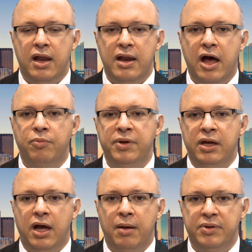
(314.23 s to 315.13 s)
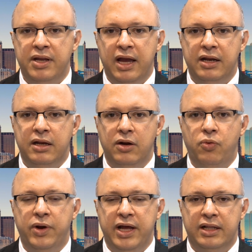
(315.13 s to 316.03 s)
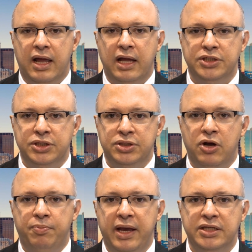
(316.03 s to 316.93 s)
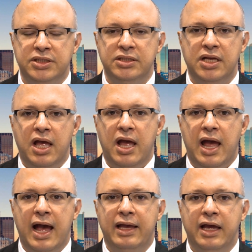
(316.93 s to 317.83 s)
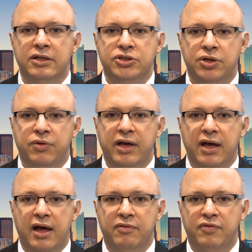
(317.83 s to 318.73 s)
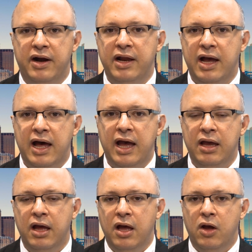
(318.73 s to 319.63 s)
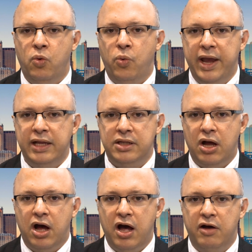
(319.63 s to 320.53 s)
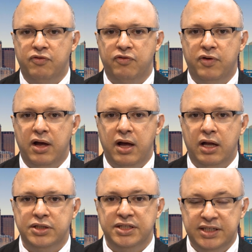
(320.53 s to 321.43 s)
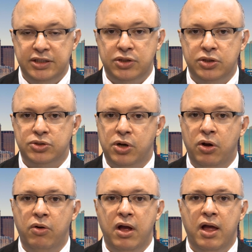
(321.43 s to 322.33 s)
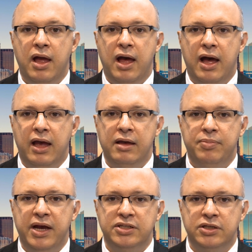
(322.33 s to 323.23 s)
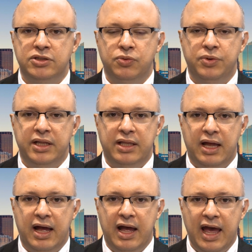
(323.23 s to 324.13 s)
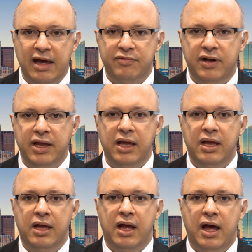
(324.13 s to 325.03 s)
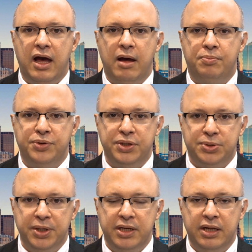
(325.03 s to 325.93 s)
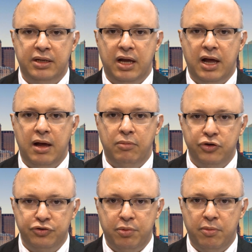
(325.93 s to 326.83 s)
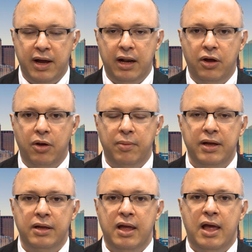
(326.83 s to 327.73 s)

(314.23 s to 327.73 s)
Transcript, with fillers: now being updated with additional patients, again showing a very high rate of disease control in patients with heavily pretreated multiple myeloma.